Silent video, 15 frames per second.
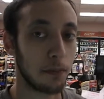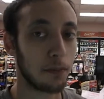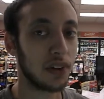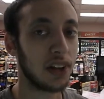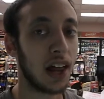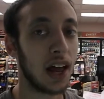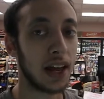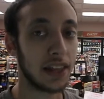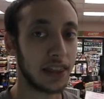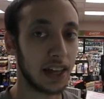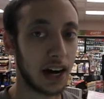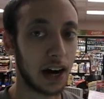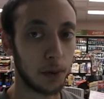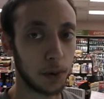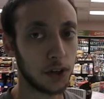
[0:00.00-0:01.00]
implied
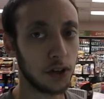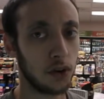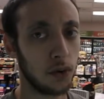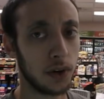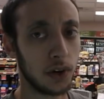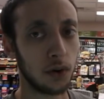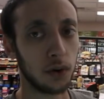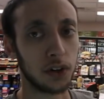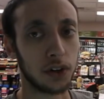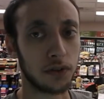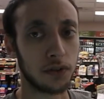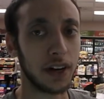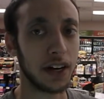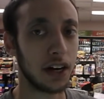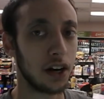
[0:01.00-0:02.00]
that I would do in
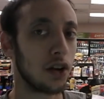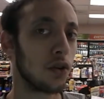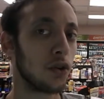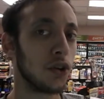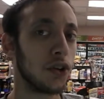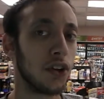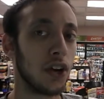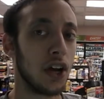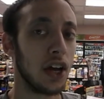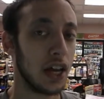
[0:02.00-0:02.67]
older videos,